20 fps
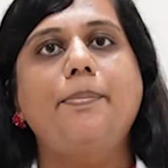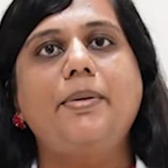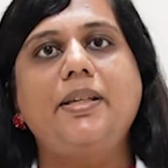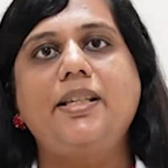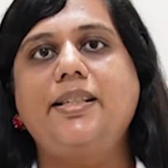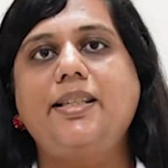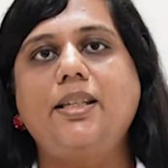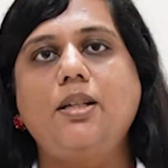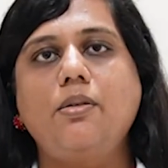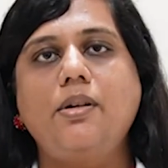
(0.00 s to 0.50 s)

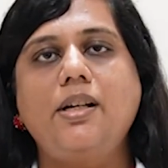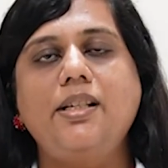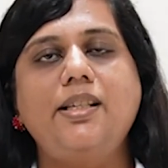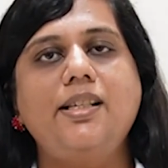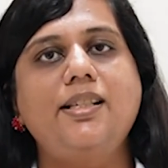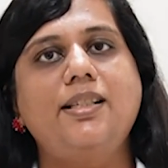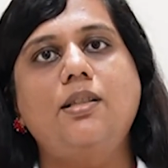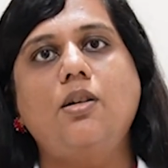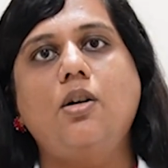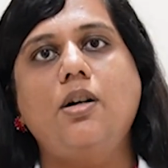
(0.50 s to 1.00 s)
PCOS
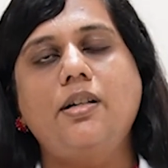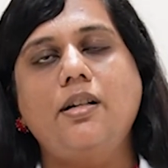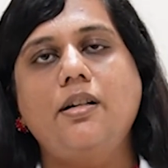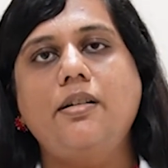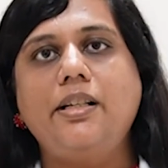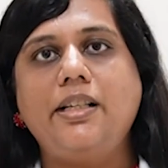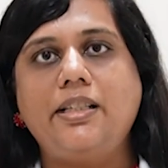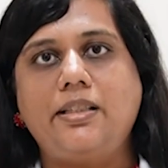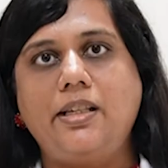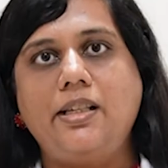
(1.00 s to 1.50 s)
is not a
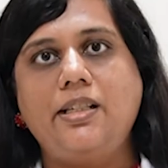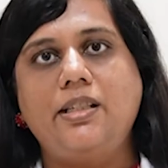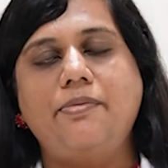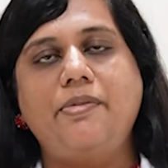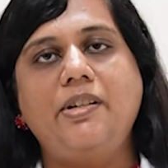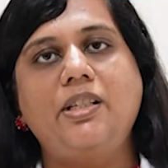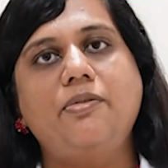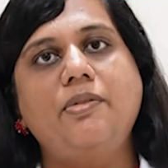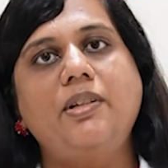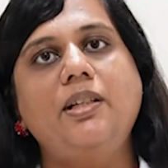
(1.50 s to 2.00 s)
disease
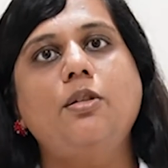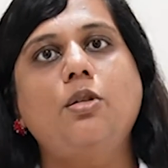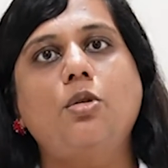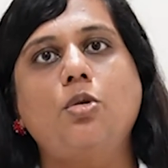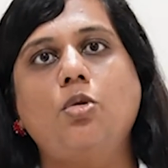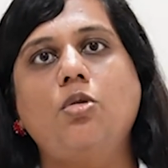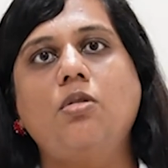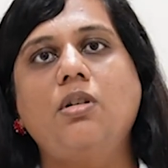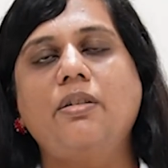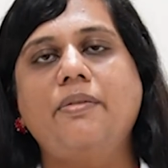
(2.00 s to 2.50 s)
which will
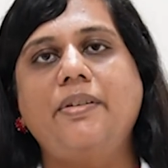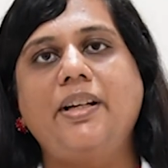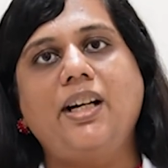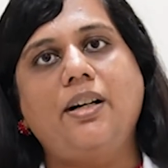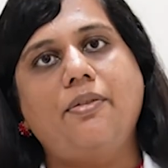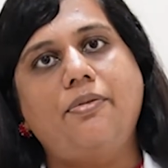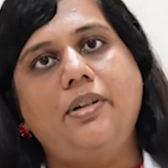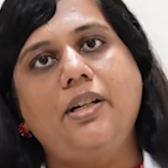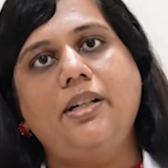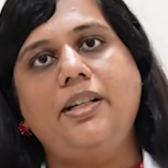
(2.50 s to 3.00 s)
go away
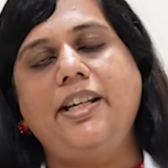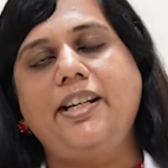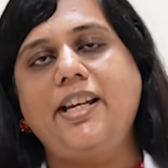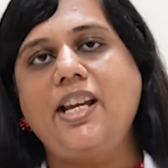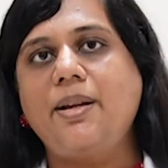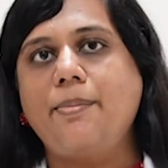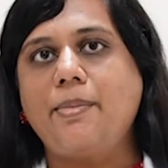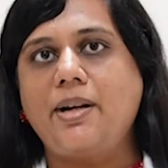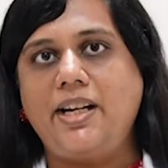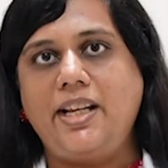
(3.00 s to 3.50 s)
after
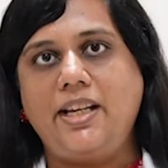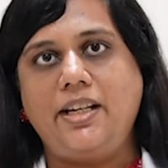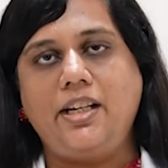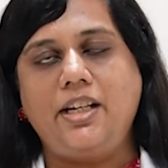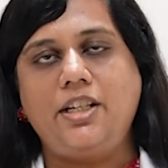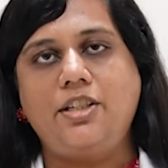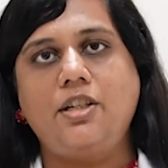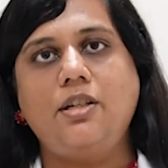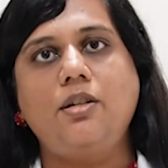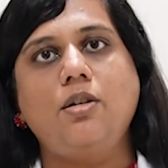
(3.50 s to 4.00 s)
taking
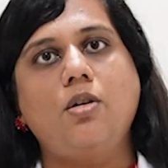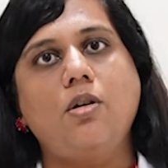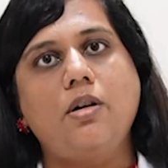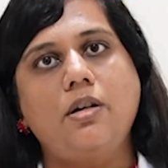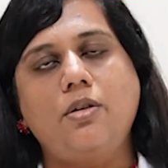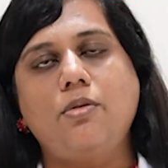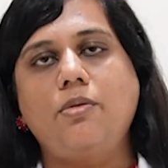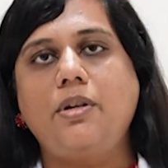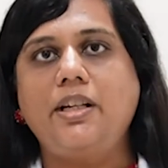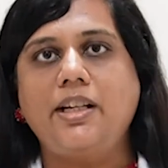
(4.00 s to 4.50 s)
medication or
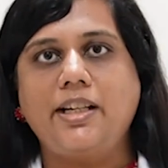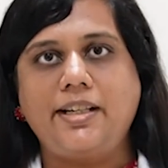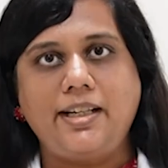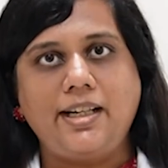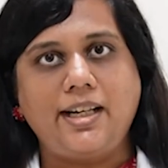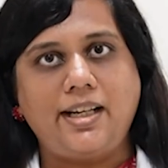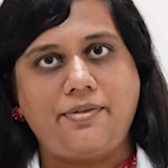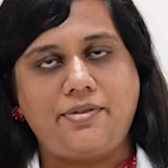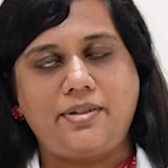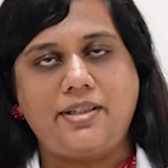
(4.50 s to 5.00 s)
doing any
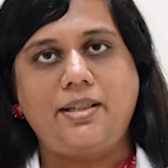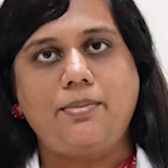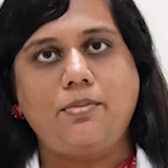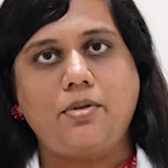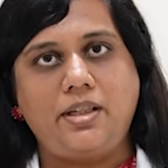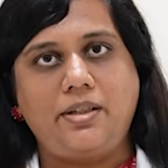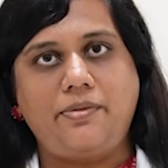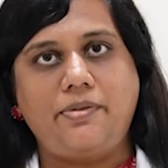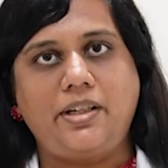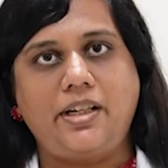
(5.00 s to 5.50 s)
lifestyle
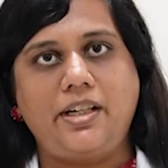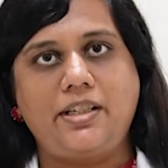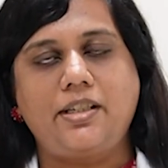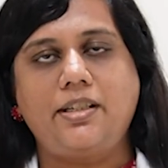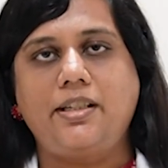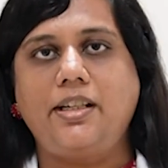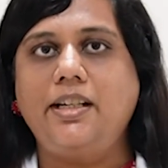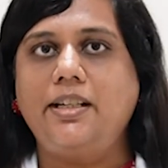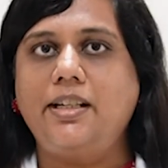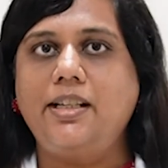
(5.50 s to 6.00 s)

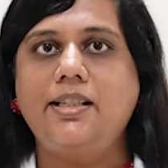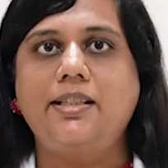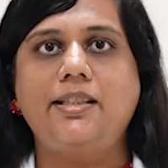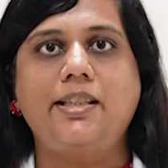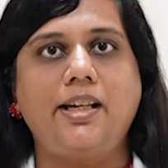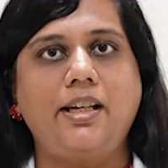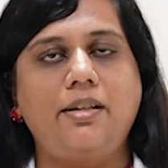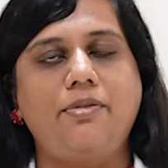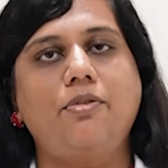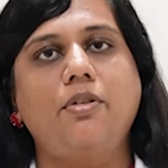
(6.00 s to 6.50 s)
modification. It is
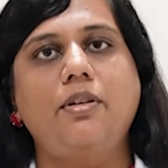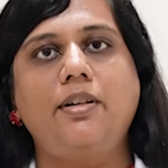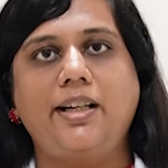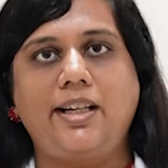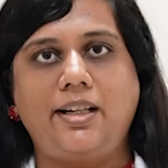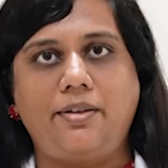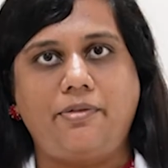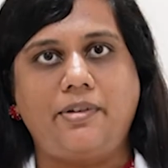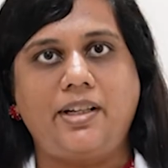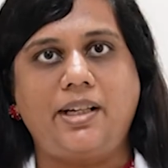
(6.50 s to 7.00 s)
there for
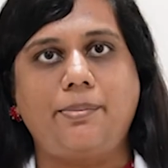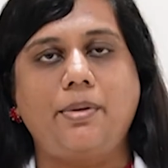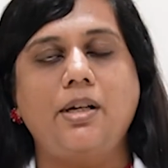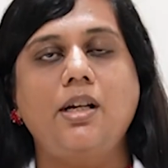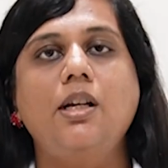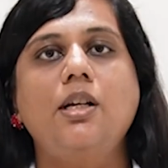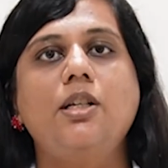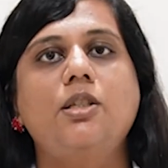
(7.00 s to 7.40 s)
lifetime.